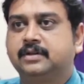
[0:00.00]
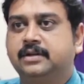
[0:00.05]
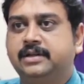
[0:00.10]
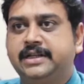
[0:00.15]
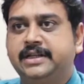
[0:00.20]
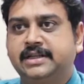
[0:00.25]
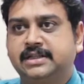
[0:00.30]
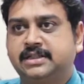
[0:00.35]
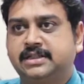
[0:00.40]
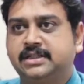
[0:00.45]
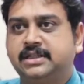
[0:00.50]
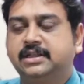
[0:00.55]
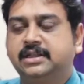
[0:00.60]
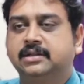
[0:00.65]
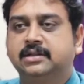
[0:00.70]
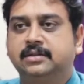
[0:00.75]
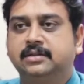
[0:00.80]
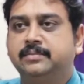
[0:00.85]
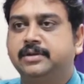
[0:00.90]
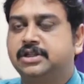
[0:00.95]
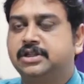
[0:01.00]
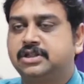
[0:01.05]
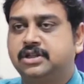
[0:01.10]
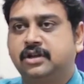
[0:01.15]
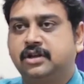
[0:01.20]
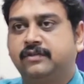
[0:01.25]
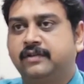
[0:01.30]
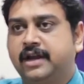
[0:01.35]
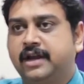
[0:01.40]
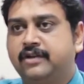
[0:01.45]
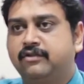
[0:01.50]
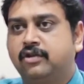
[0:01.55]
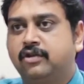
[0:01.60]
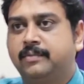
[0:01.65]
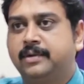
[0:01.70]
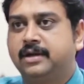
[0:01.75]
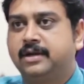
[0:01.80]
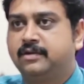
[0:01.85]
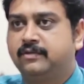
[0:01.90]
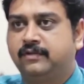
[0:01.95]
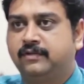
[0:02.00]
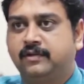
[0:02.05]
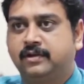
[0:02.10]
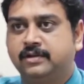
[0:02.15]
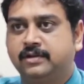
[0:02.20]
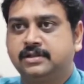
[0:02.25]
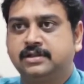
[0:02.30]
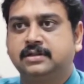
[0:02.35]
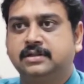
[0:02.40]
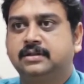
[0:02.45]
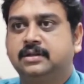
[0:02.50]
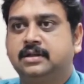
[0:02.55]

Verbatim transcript: DST, Ministry of Environment and Forest,